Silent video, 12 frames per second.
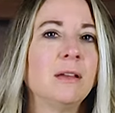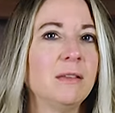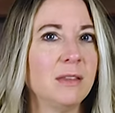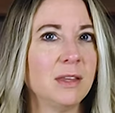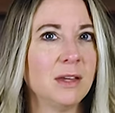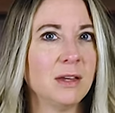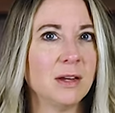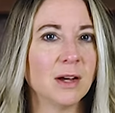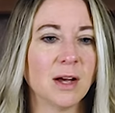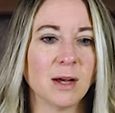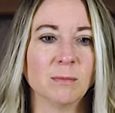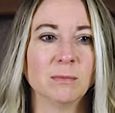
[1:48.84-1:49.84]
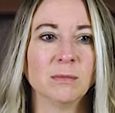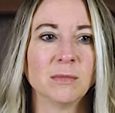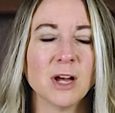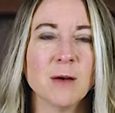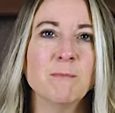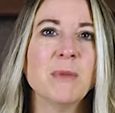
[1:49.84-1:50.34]
the um,
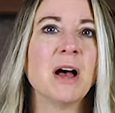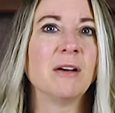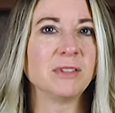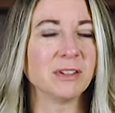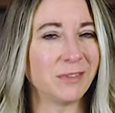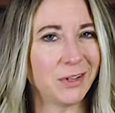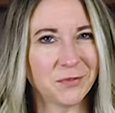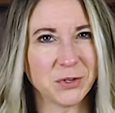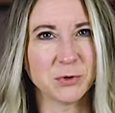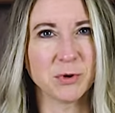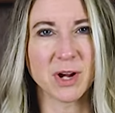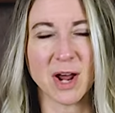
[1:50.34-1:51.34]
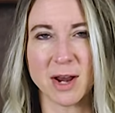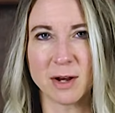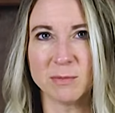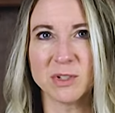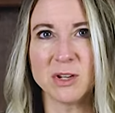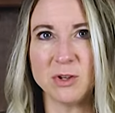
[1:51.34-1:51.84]
amount of inventory
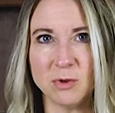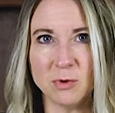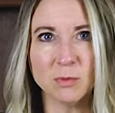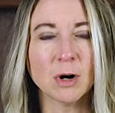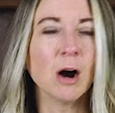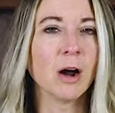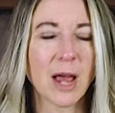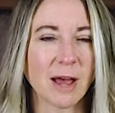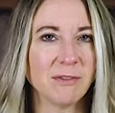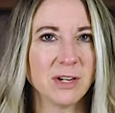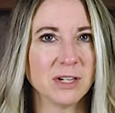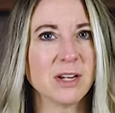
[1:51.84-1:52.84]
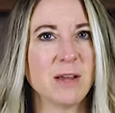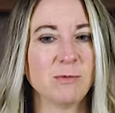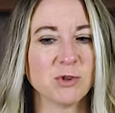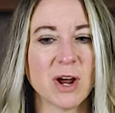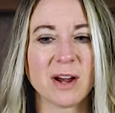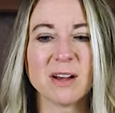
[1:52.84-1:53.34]
items that you are having to keep
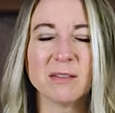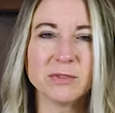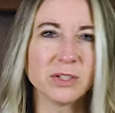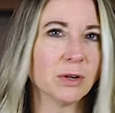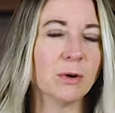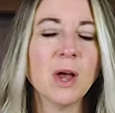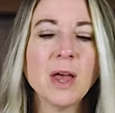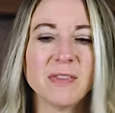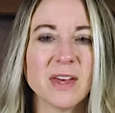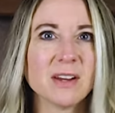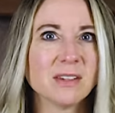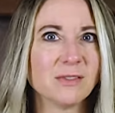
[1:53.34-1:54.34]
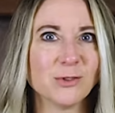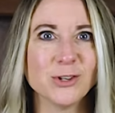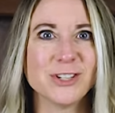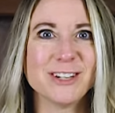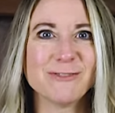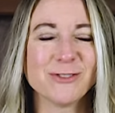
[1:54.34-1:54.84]
track of. So that is for
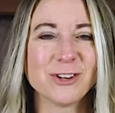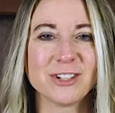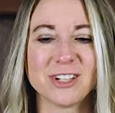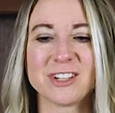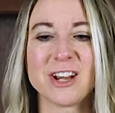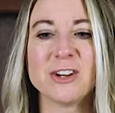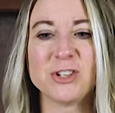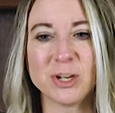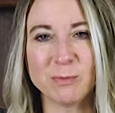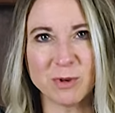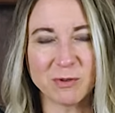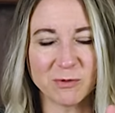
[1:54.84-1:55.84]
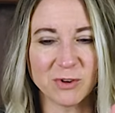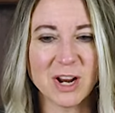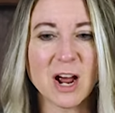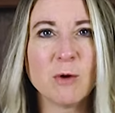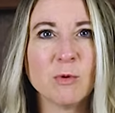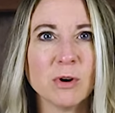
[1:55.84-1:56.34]
a different discussion, but for
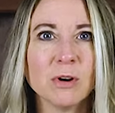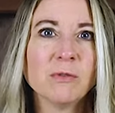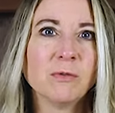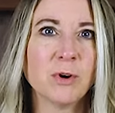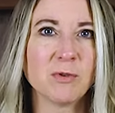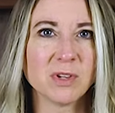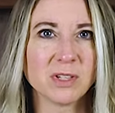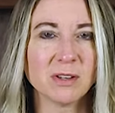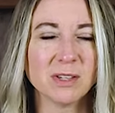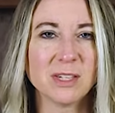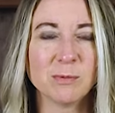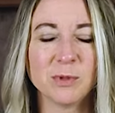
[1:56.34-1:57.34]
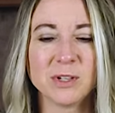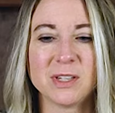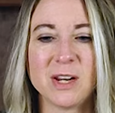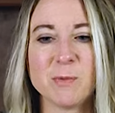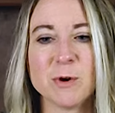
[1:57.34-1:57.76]
now we're focused on simplicity